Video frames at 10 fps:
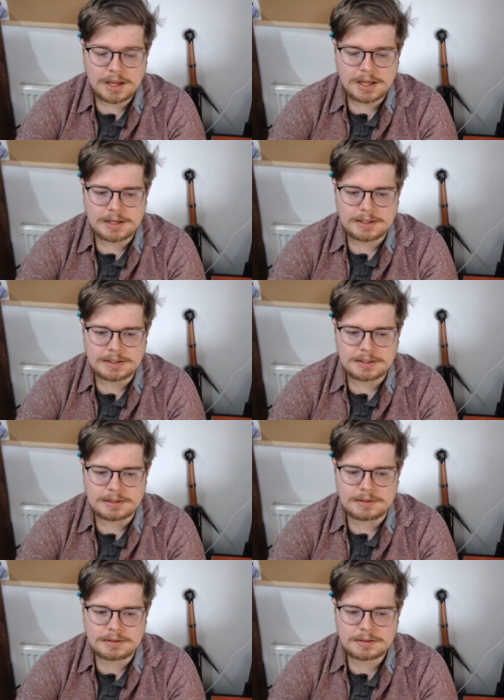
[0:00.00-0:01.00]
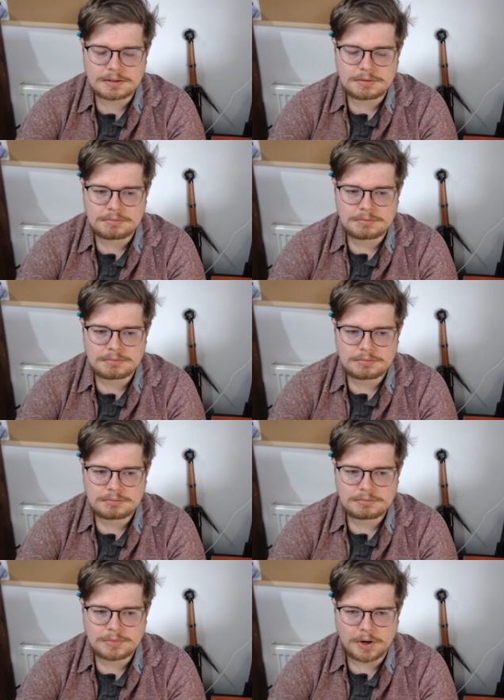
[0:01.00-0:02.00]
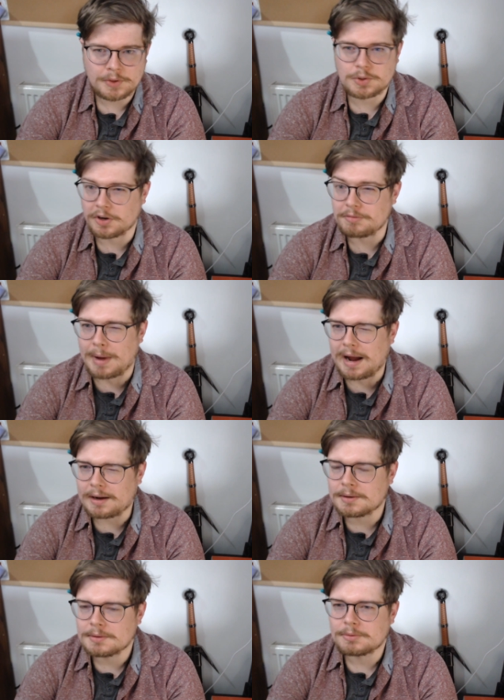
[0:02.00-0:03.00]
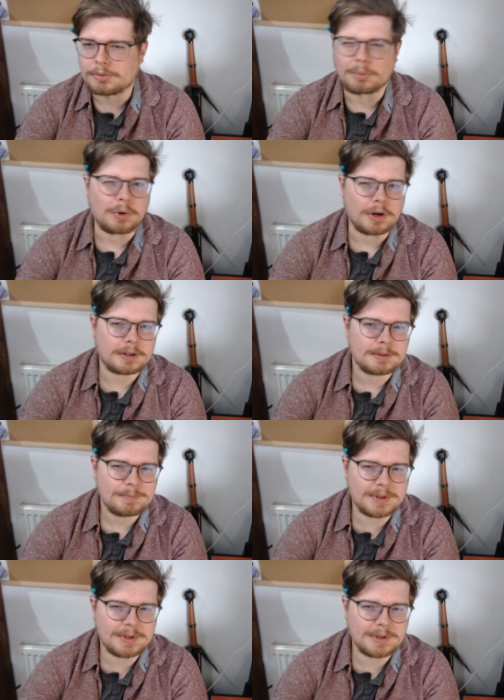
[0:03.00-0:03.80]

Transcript: is on the drive back from work,